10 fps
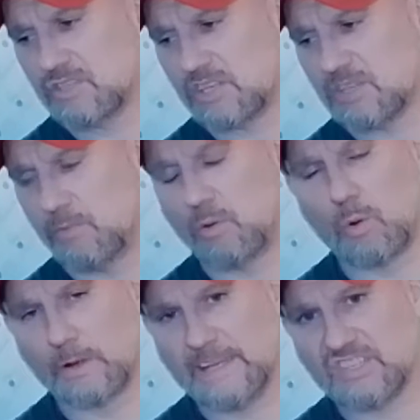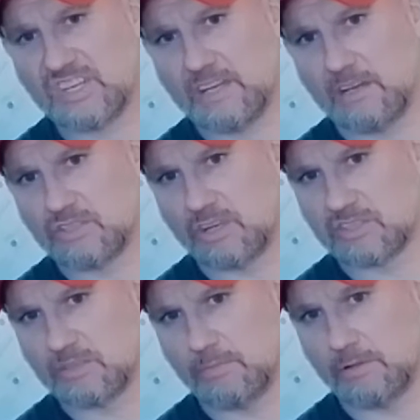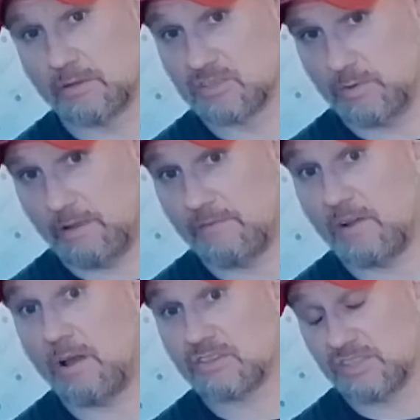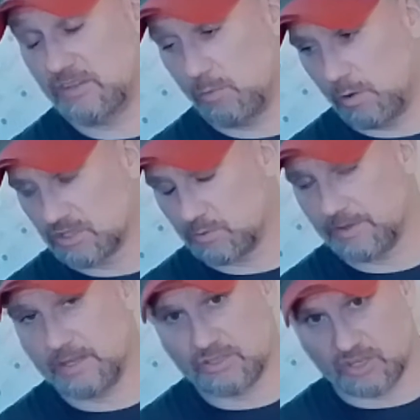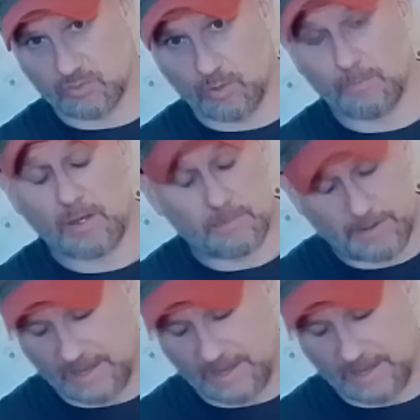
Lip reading: adjustable, or is it adjustable? Because we have all seen the ones with the adjustable butt